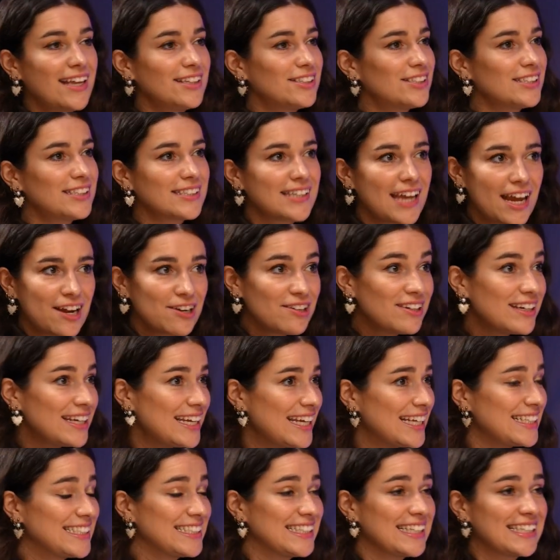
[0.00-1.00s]

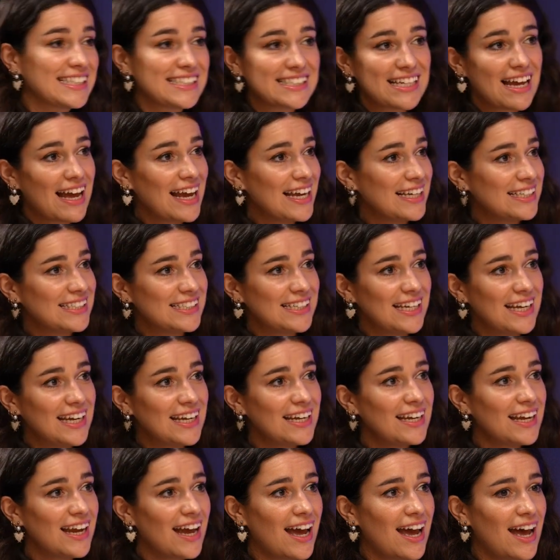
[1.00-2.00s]
scary, it's
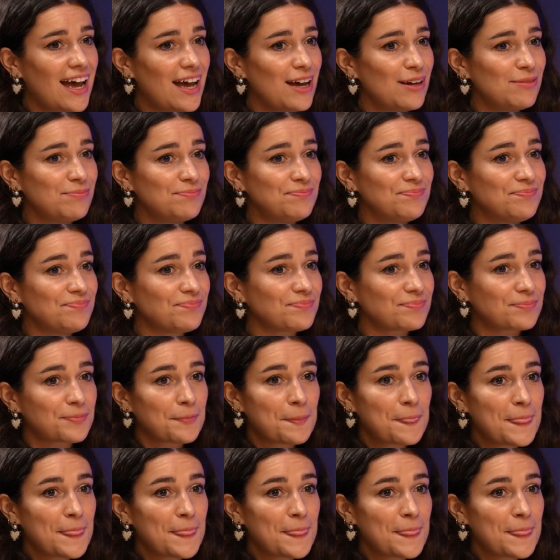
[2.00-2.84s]
exciting. I